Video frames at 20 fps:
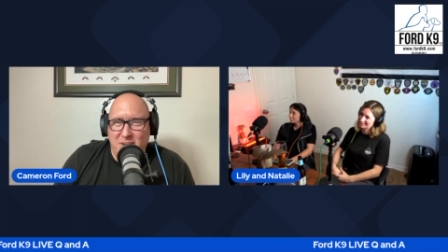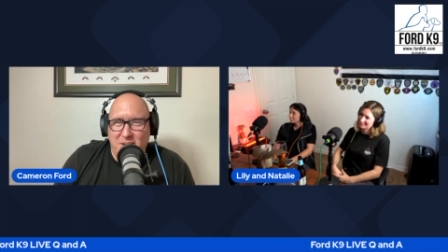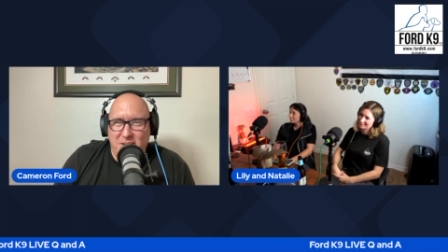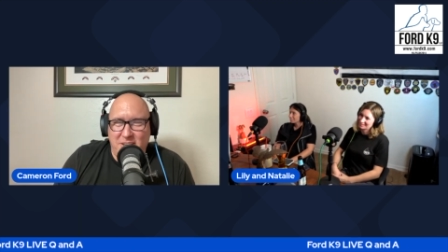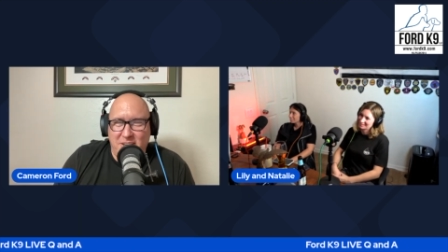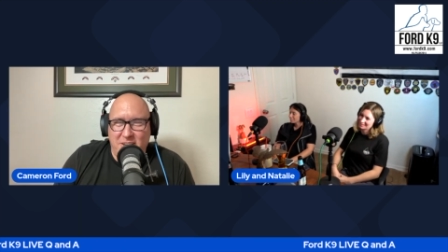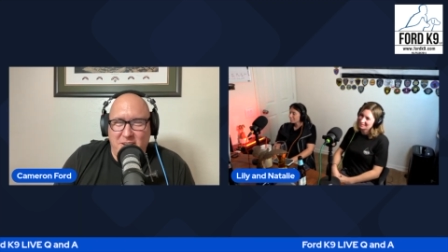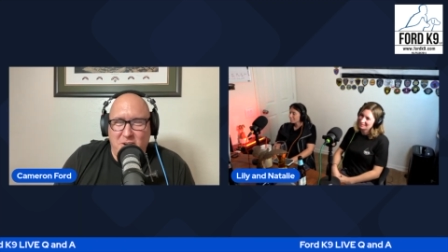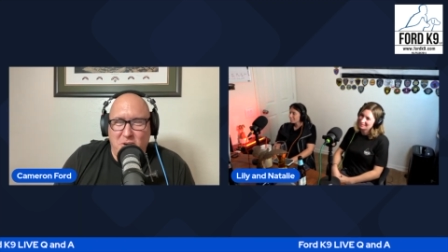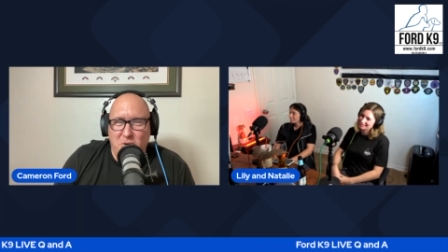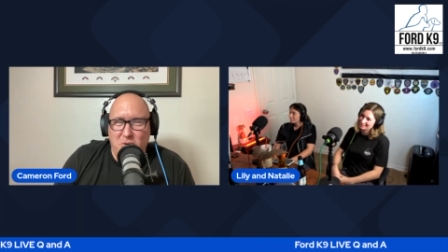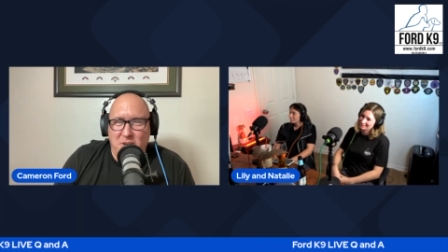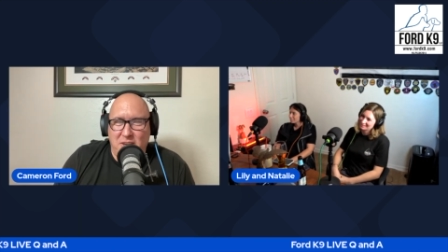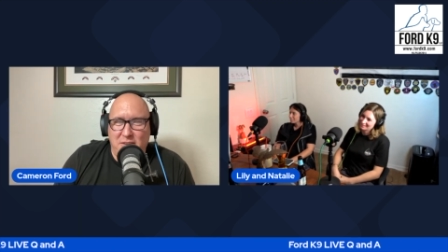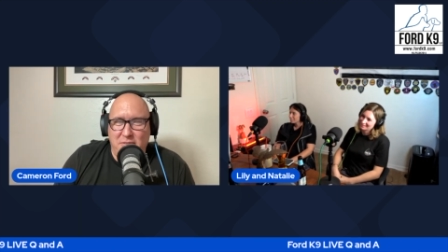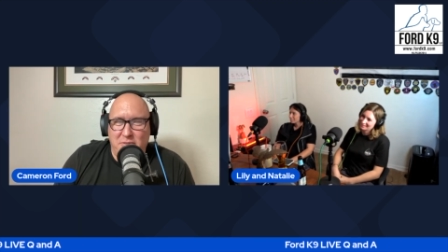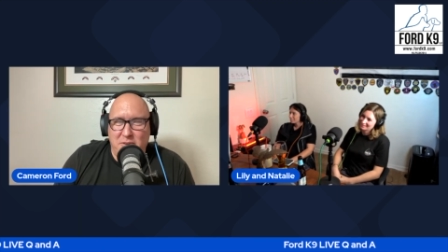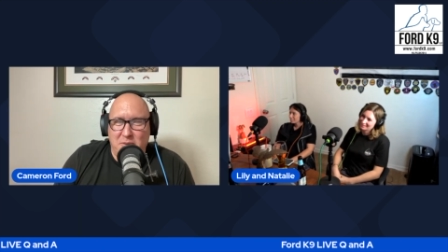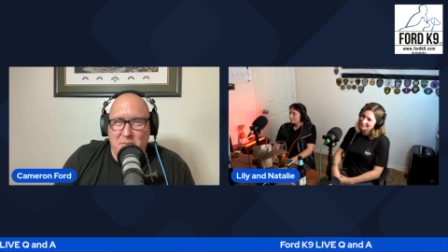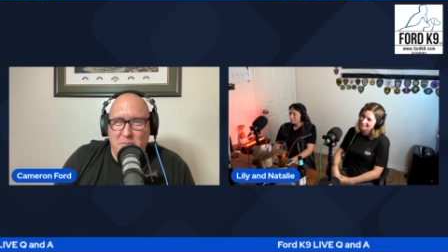can go give
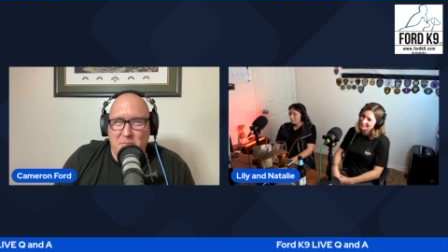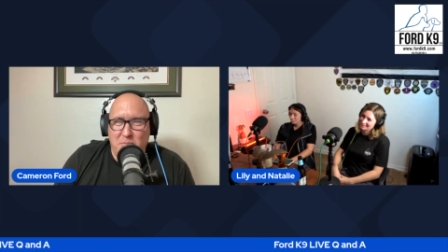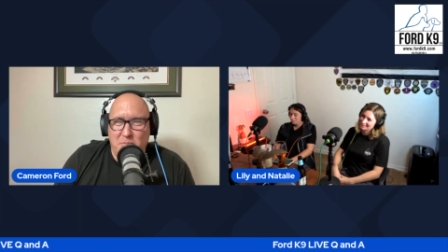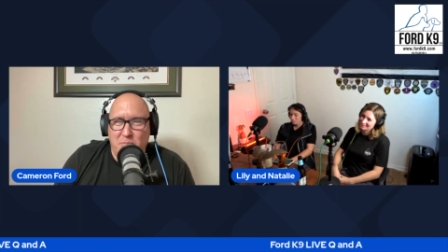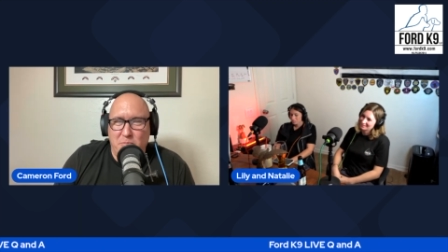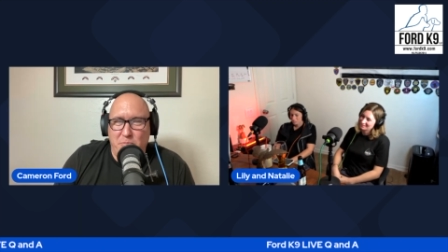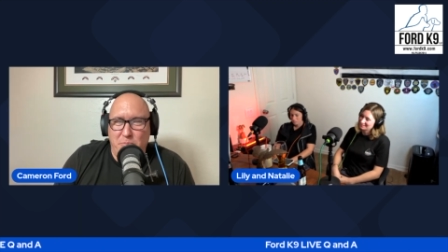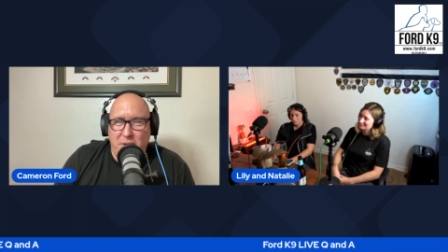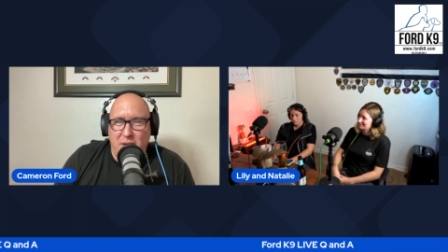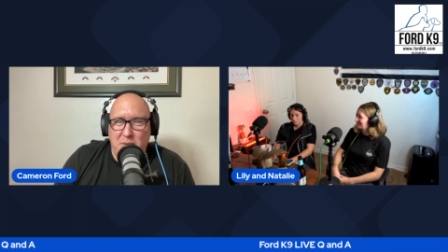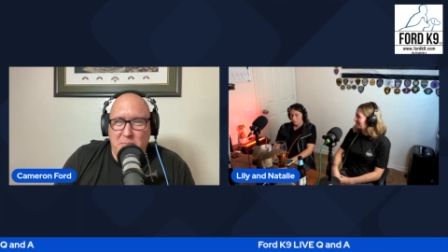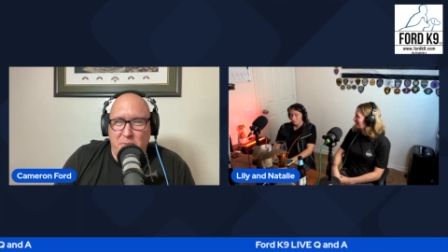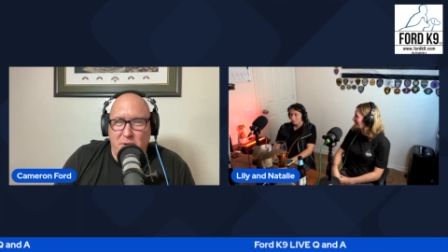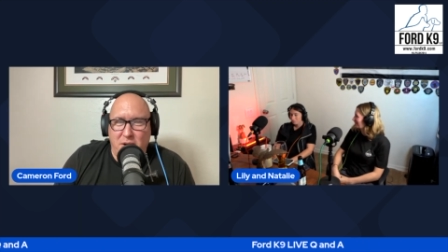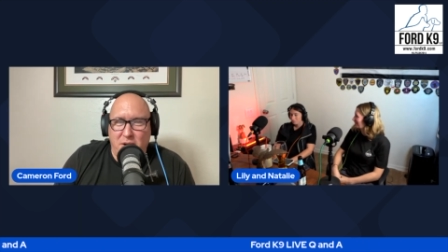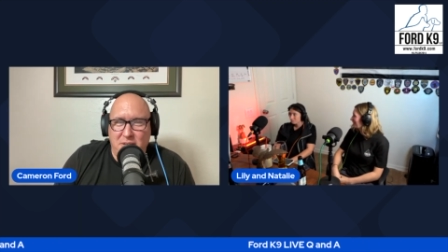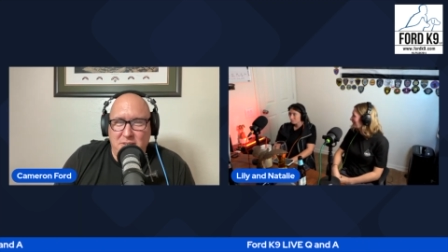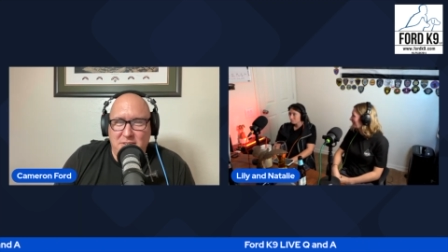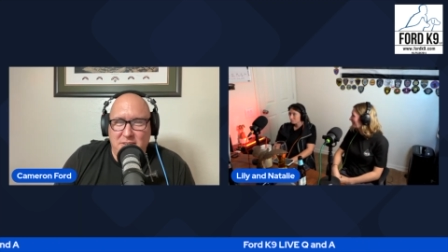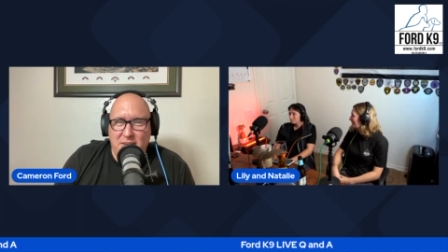him bed
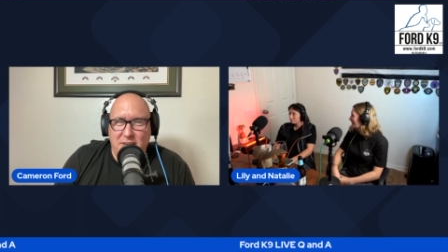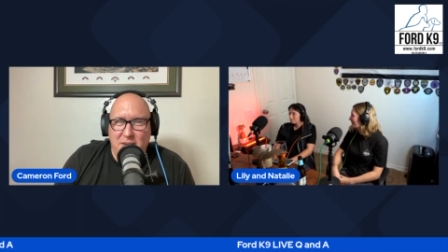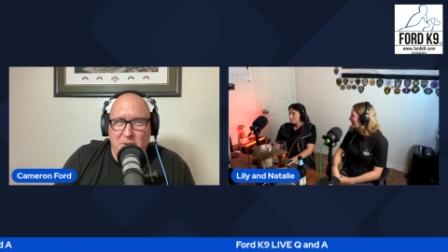bugs that